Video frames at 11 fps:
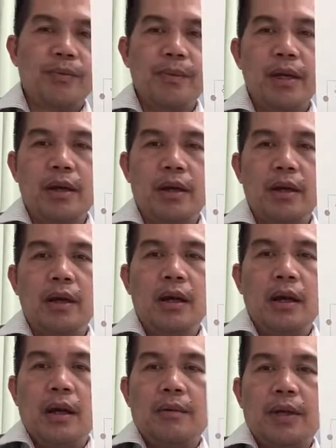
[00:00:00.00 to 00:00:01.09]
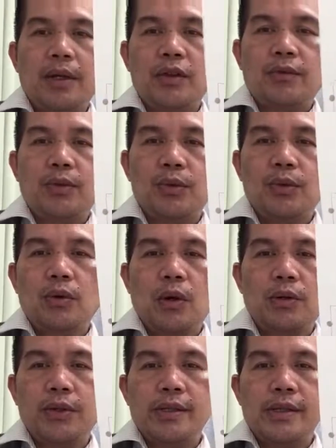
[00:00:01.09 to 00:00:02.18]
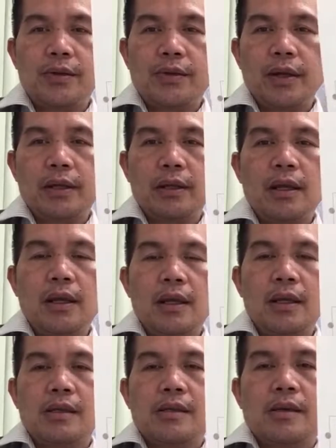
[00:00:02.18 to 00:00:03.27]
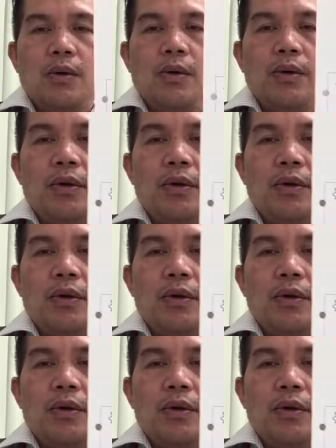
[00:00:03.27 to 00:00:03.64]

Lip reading: here, but you have to color this green. So